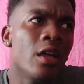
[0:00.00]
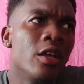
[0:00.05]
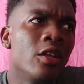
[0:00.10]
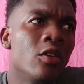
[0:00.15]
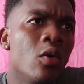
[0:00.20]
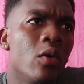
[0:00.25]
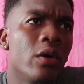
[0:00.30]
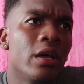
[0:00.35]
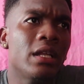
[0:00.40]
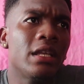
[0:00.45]
You
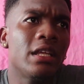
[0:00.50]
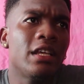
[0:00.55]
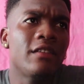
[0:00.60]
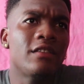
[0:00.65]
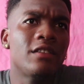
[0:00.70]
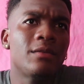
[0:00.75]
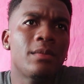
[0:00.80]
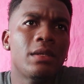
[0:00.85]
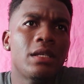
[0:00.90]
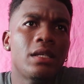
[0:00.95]
know, it
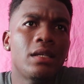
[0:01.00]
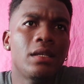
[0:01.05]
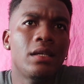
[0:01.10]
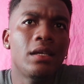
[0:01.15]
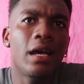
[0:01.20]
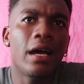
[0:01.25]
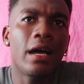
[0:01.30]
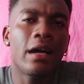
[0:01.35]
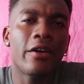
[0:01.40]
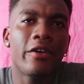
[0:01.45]
gives
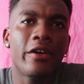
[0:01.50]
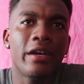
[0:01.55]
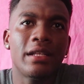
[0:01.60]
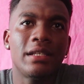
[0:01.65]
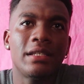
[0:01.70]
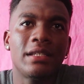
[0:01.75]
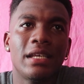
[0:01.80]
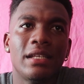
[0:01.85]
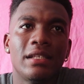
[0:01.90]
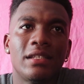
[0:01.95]
me a
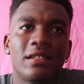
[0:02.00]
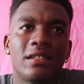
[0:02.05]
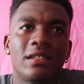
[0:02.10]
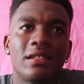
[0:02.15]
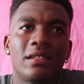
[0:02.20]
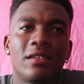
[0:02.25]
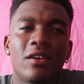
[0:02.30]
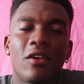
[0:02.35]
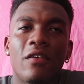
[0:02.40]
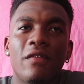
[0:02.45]
great
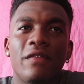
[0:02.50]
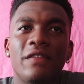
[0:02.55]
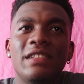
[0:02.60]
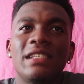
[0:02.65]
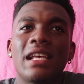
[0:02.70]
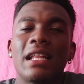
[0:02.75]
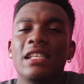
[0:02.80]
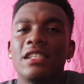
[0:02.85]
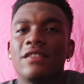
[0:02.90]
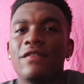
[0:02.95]
sense of
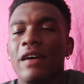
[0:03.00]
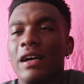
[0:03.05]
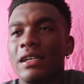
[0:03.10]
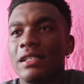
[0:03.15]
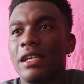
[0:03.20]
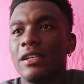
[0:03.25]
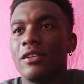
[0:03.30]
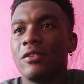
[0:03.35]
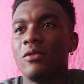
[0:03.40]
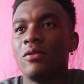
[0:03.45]

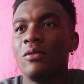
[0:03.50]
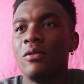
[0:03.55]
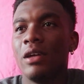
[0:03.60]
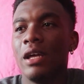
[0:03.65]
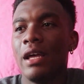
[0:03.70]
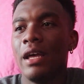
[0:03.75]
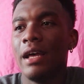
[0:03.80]
satisfaction, you know,